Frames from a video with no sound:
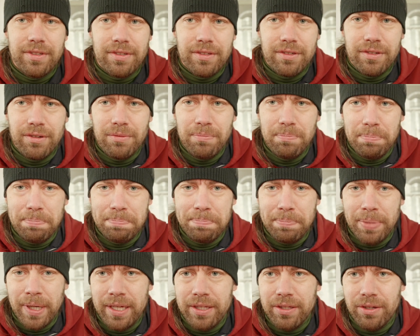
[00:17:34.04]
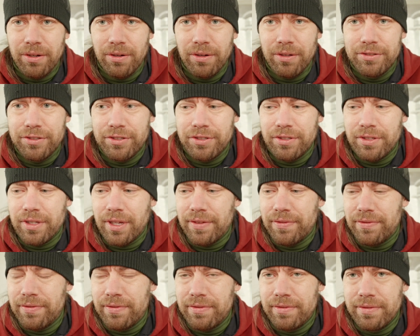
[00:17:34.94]
Don't buy the old
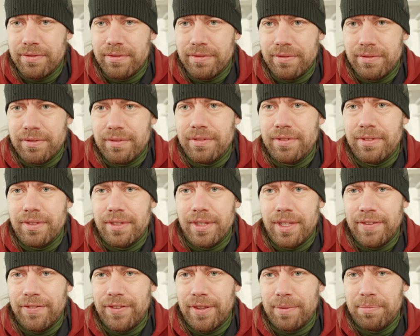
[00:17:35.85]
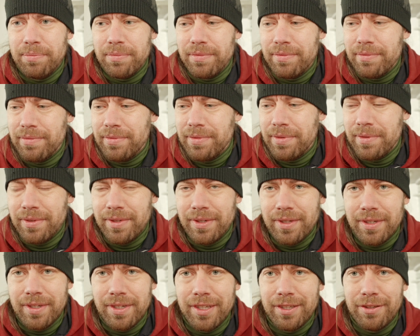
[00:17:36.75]
stuff. Leave them
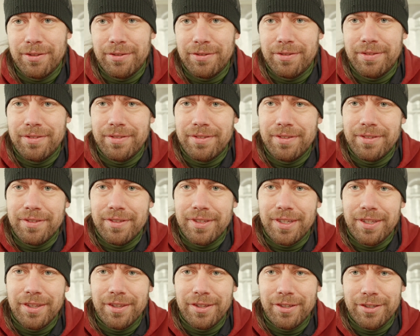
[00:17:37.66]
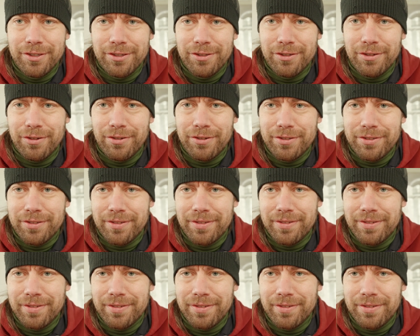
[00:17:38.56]
in the store.